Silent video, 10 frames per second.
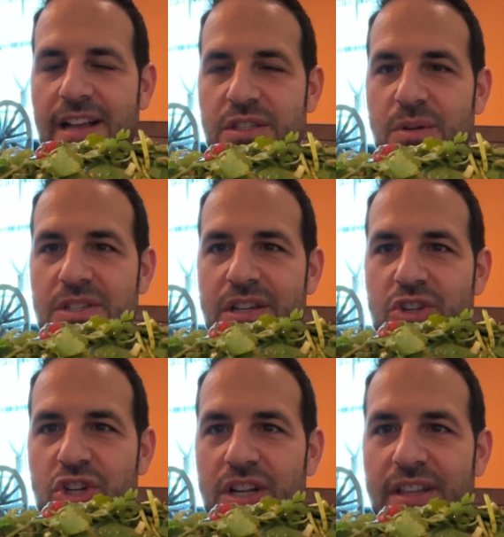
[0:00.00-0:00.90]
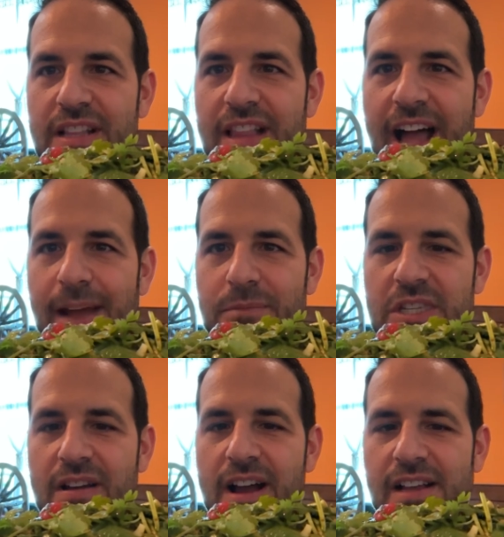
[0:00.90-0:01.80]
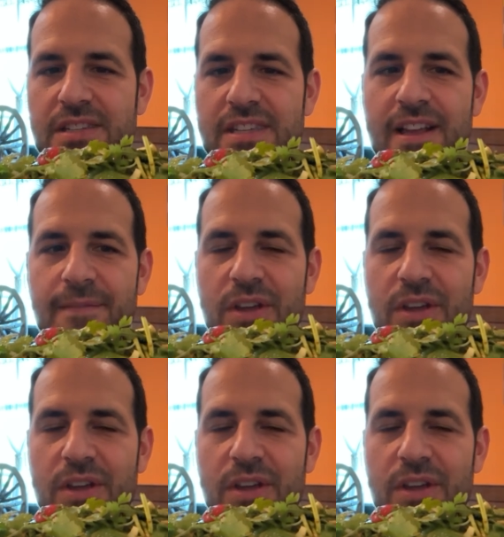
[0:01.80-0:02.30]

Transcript: So it's a chili lime sauce.